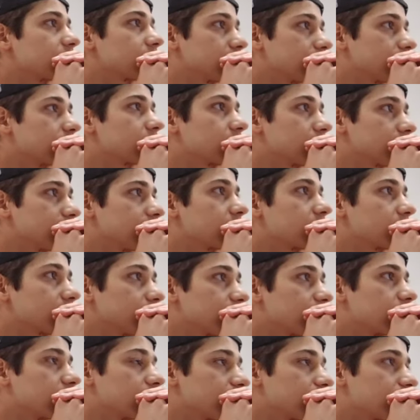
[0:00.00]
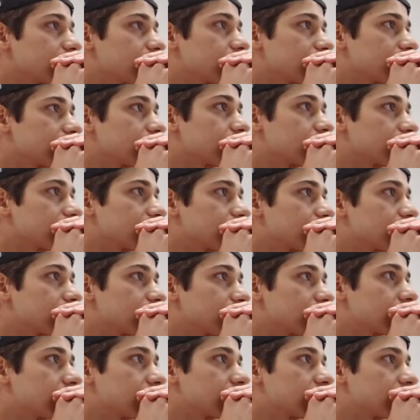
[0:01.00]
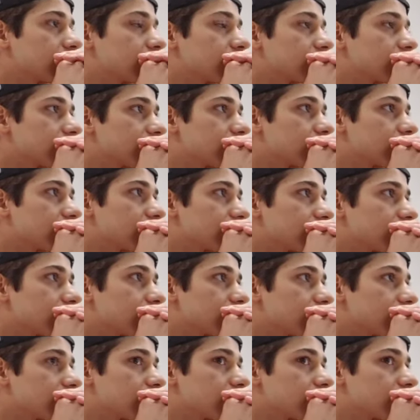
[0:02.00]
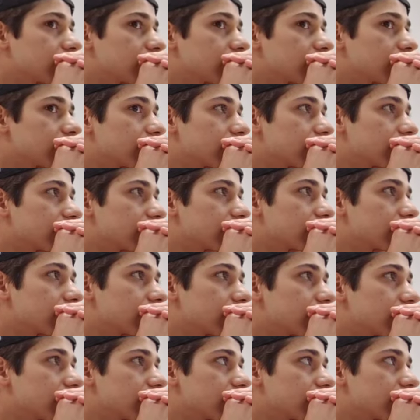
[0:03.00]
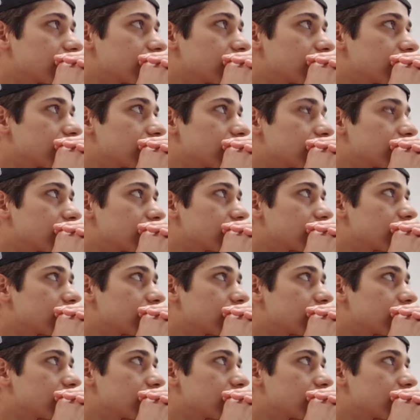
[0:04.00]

What do you need to consider in order to integrate a control with PLC?